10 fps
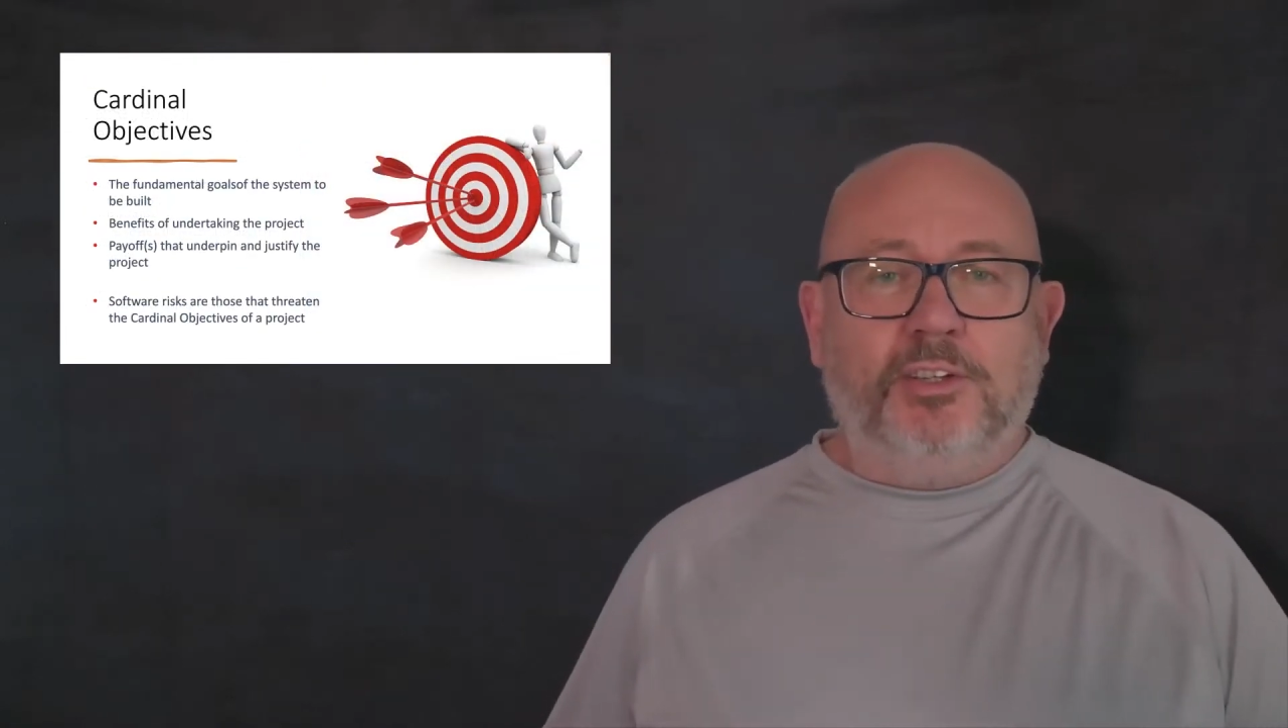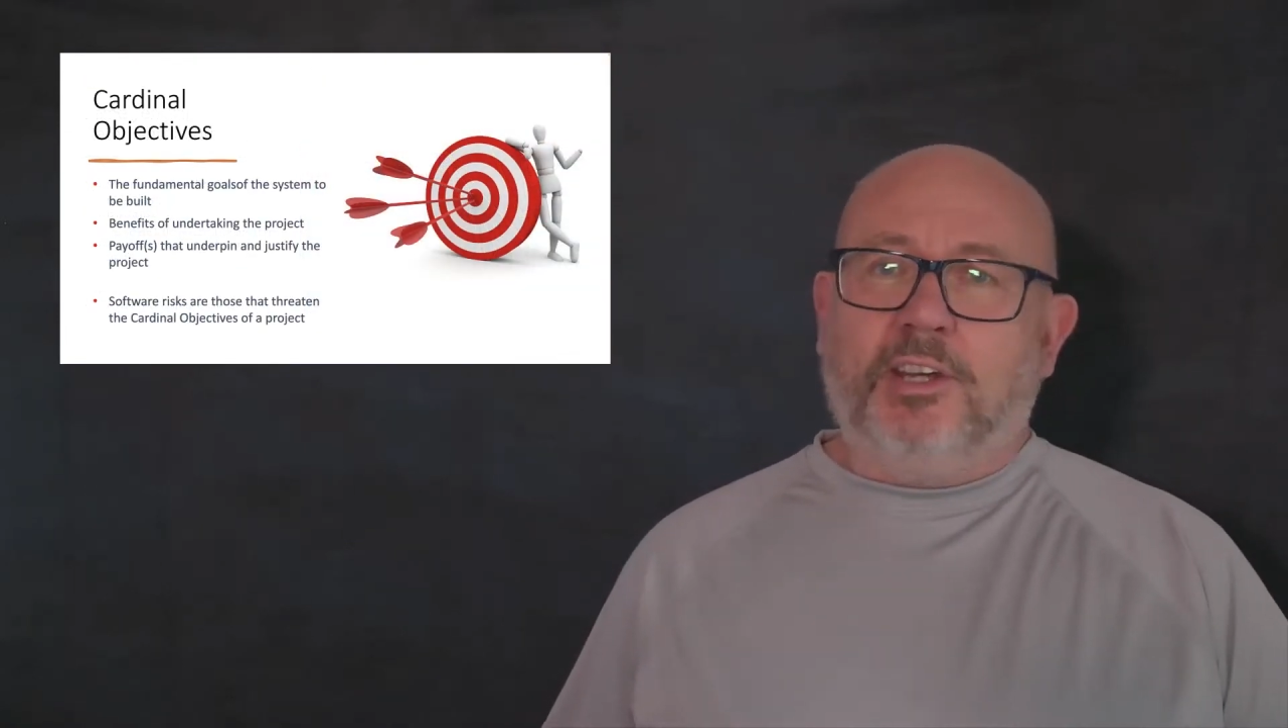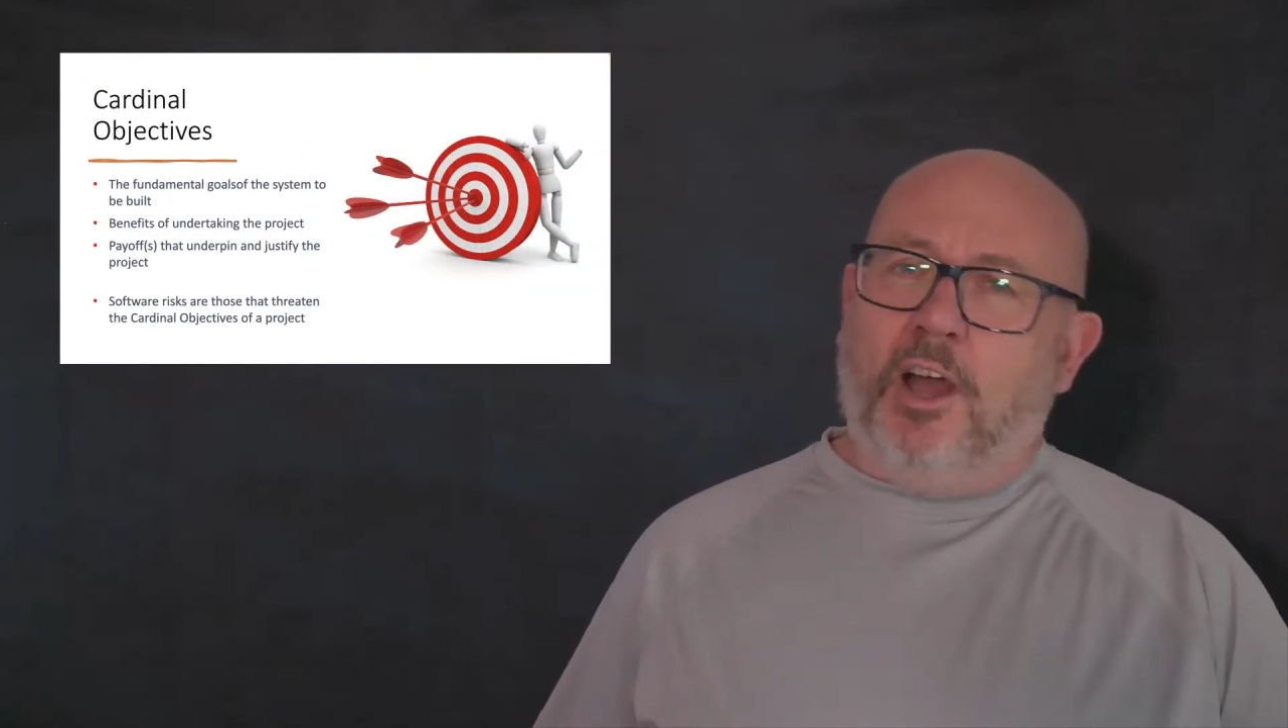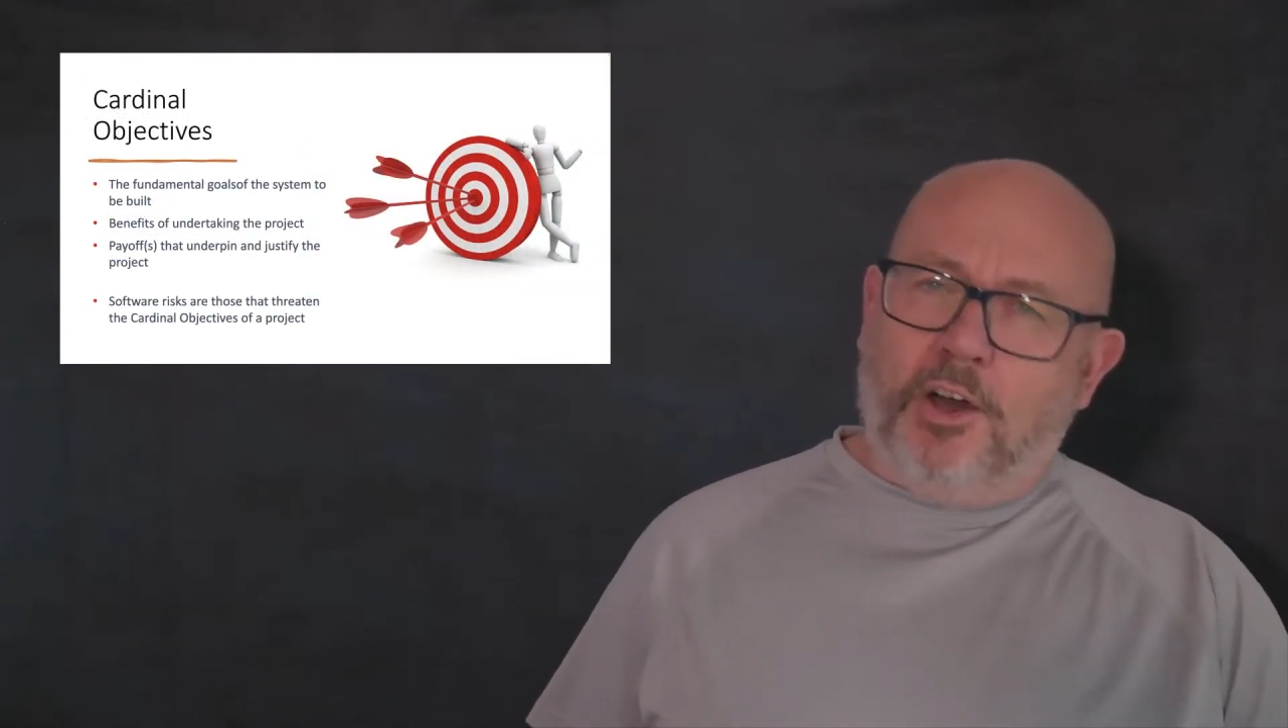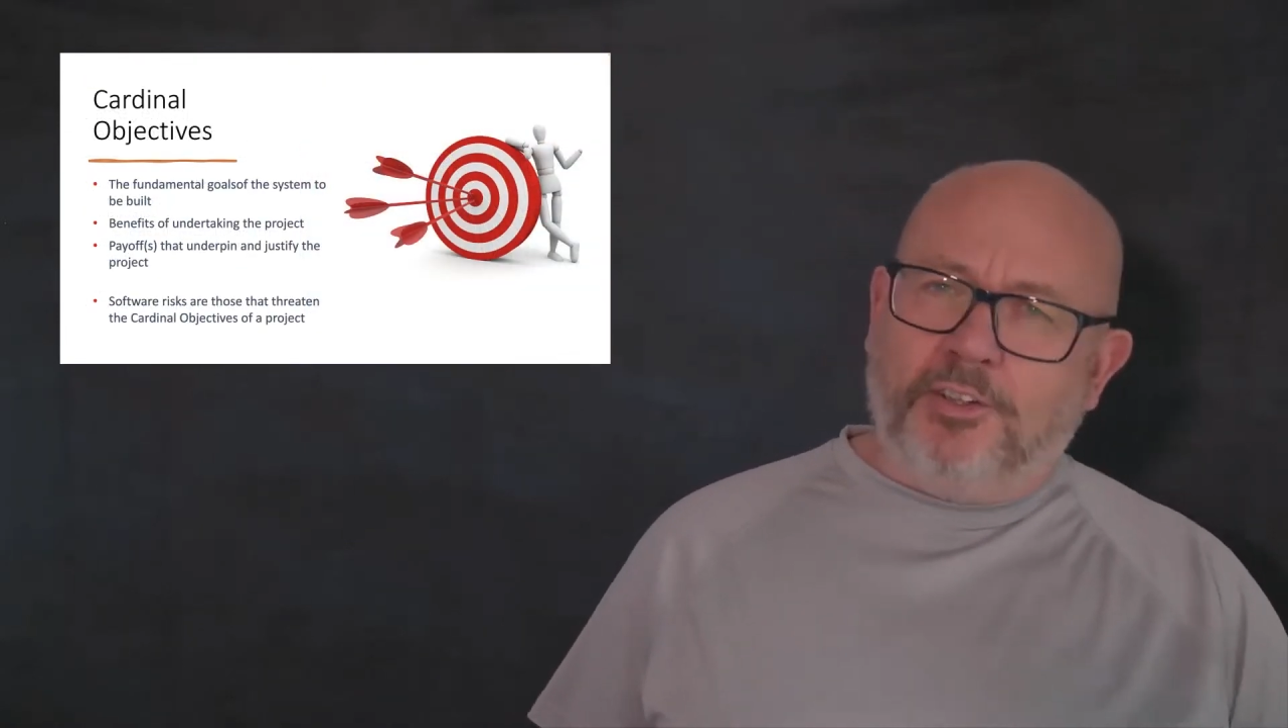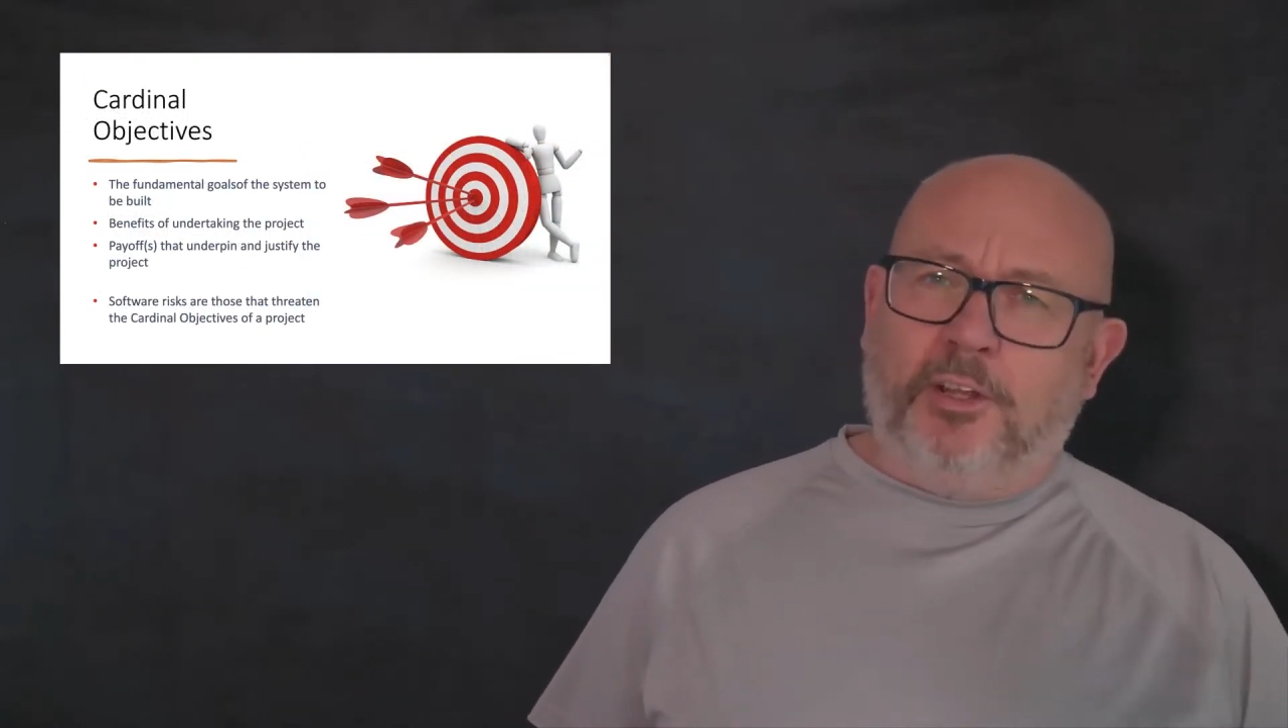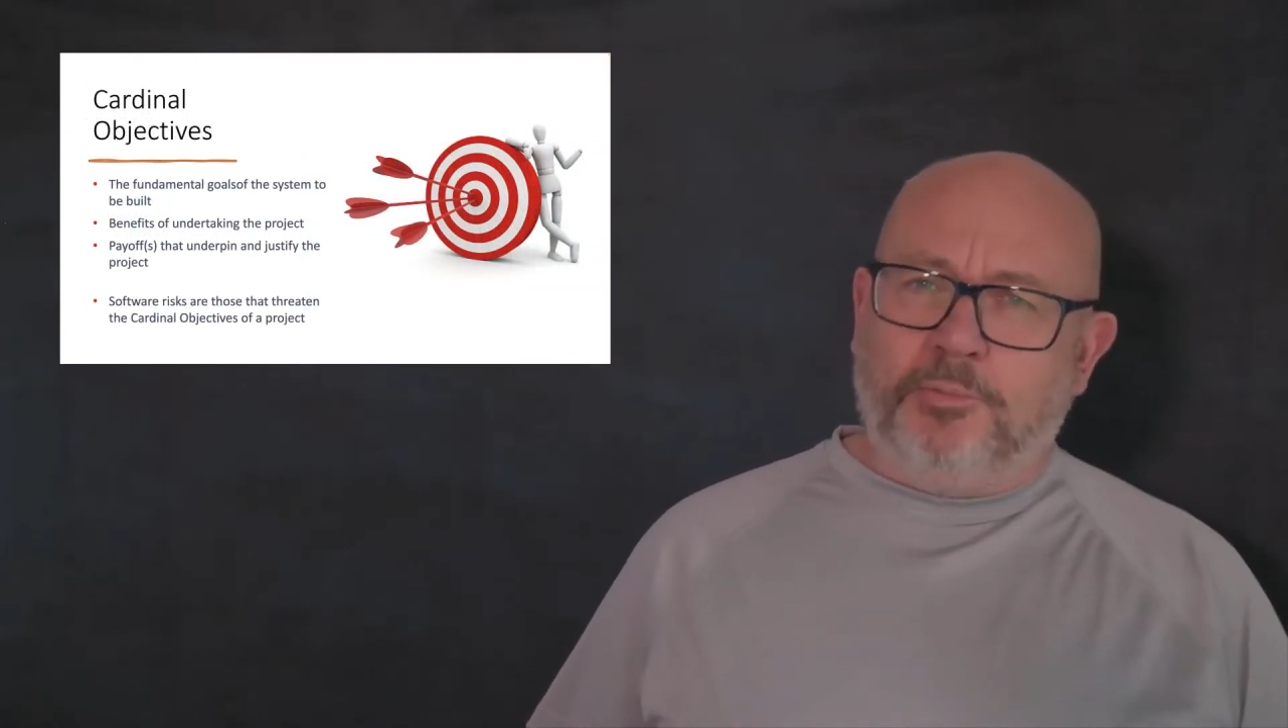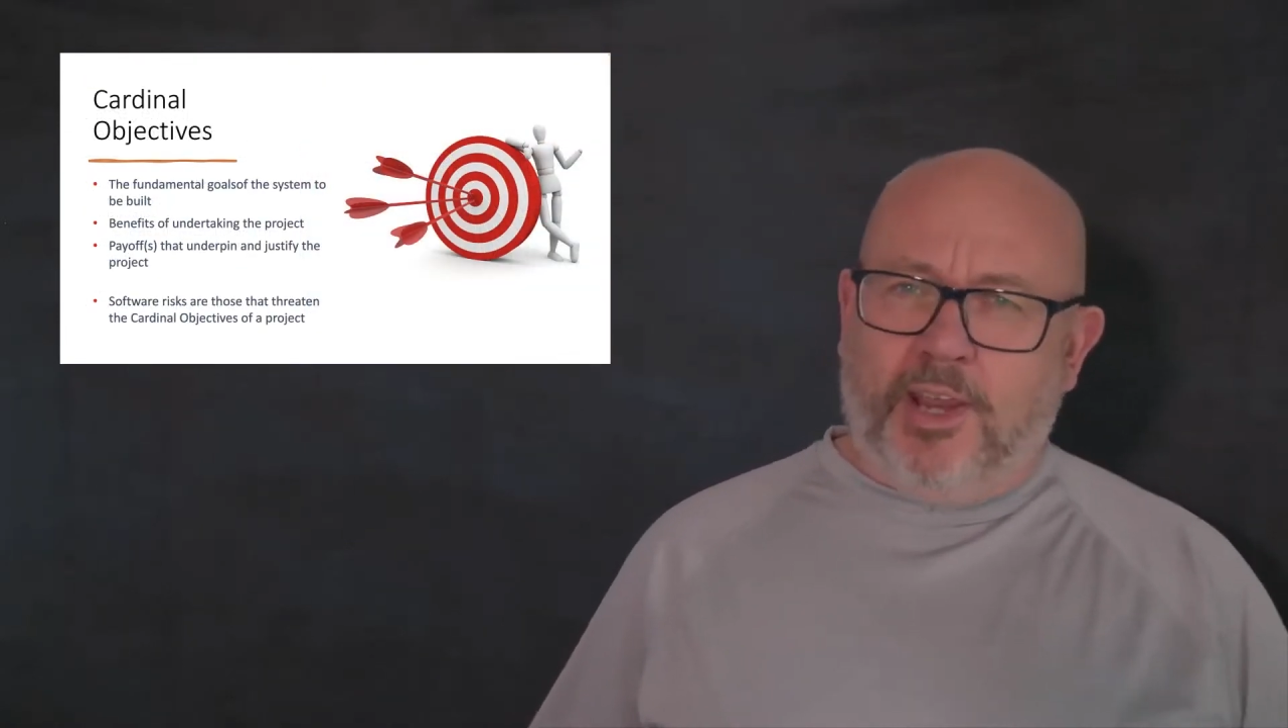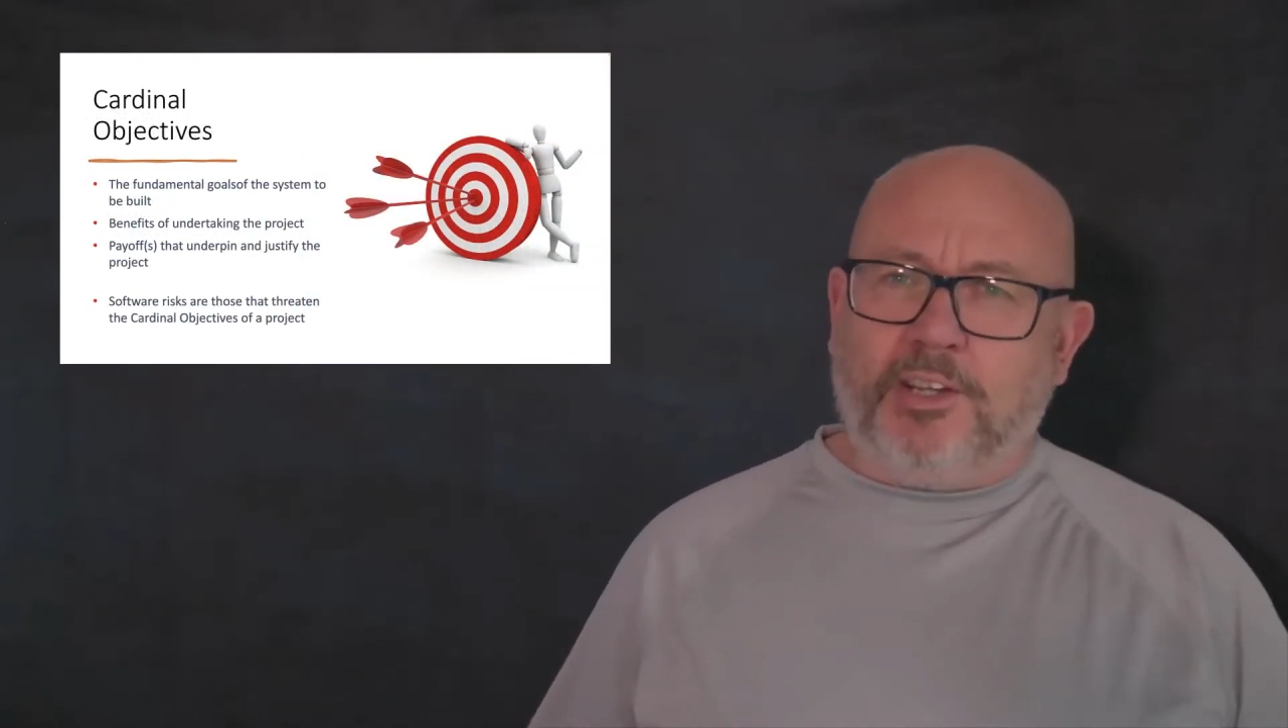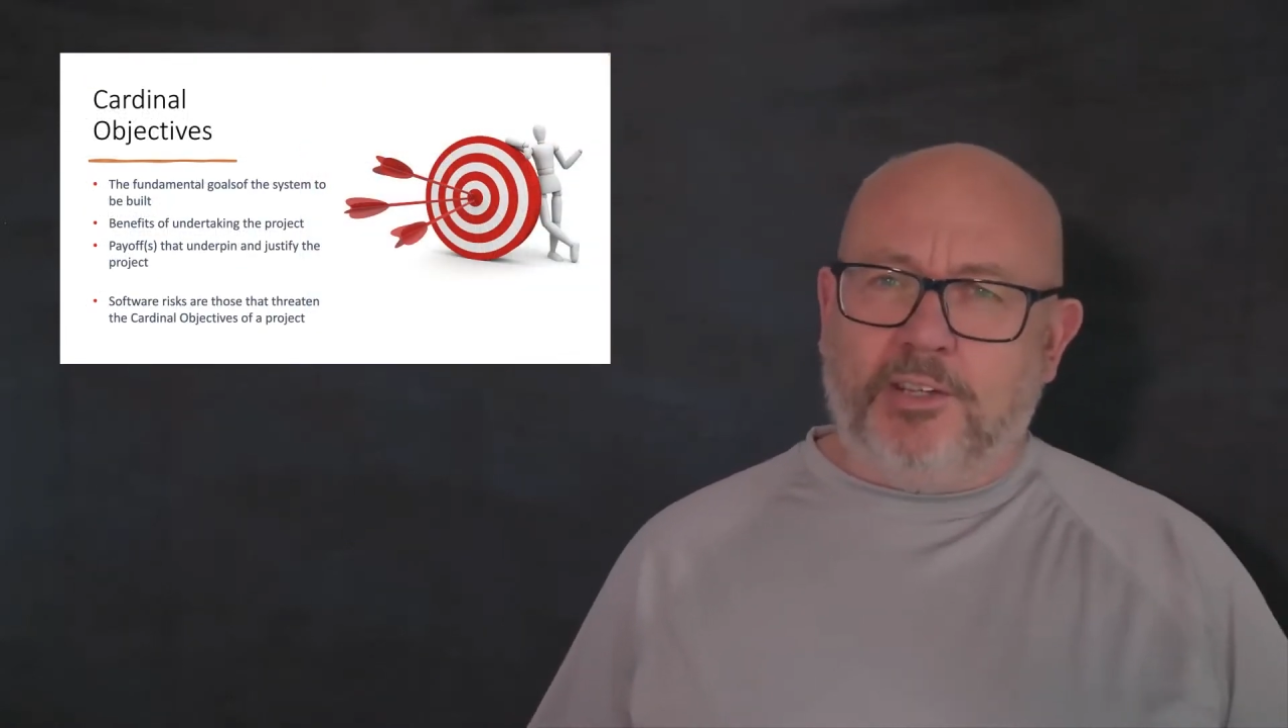cardinal
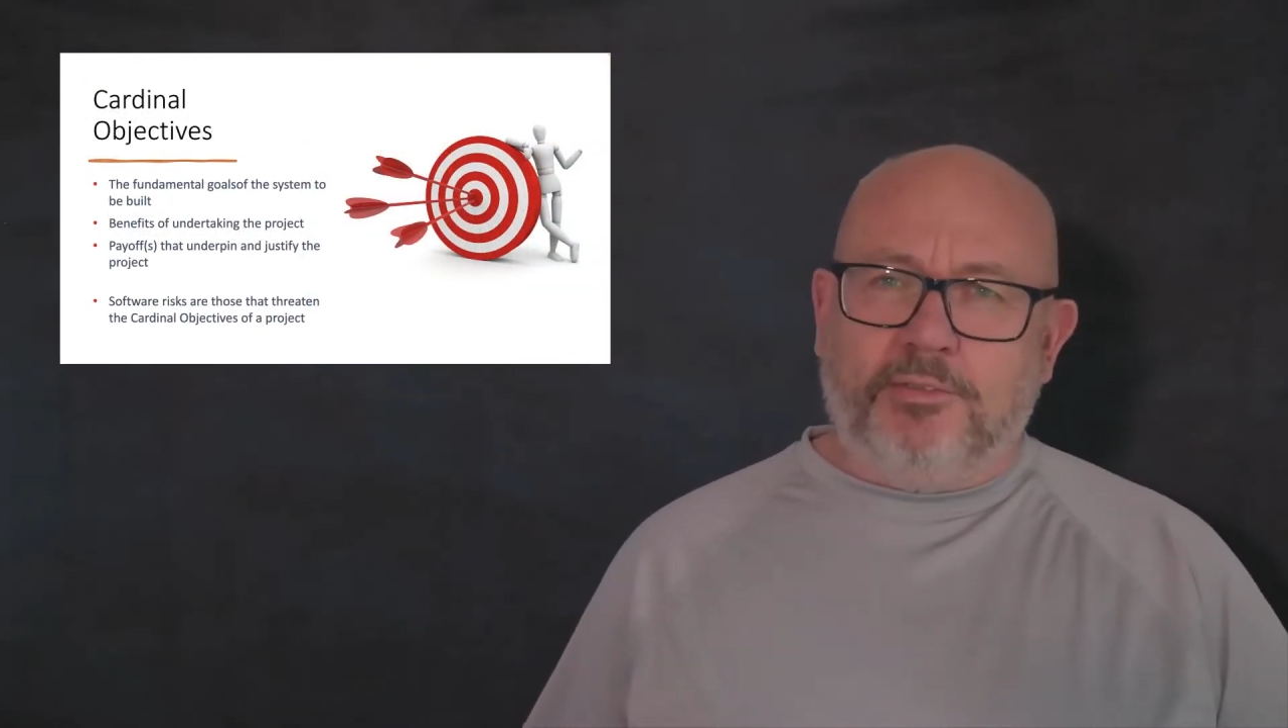objectives,